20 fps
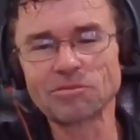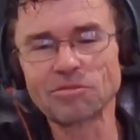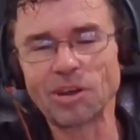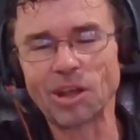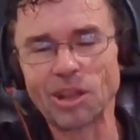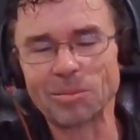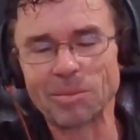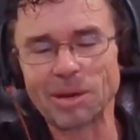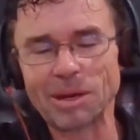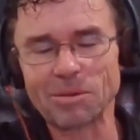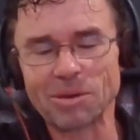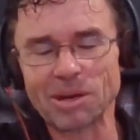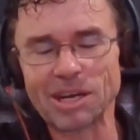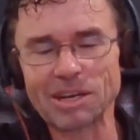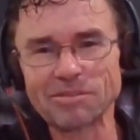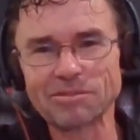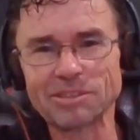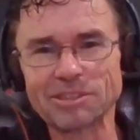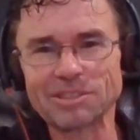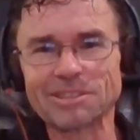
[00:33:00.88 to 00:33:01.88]
you can follow my
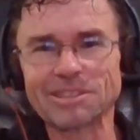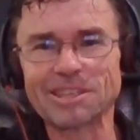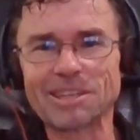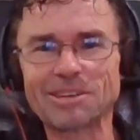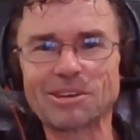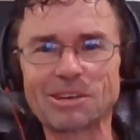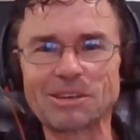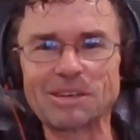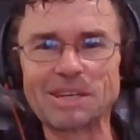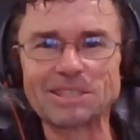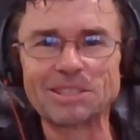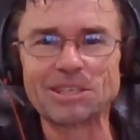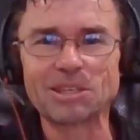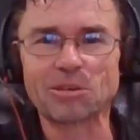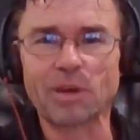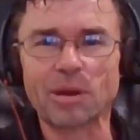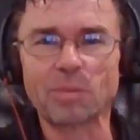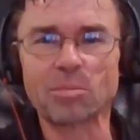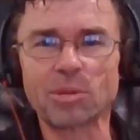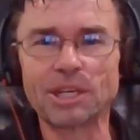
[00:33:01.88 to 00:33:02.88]
wife and, and her
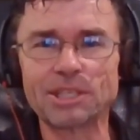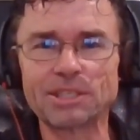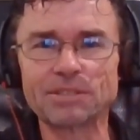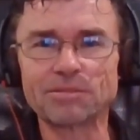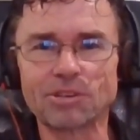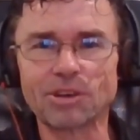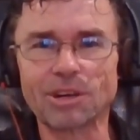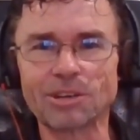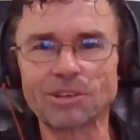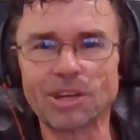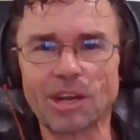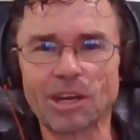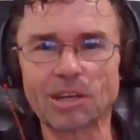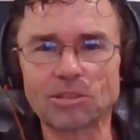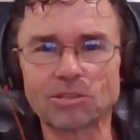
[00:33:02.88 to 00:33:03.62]
Instagram page for our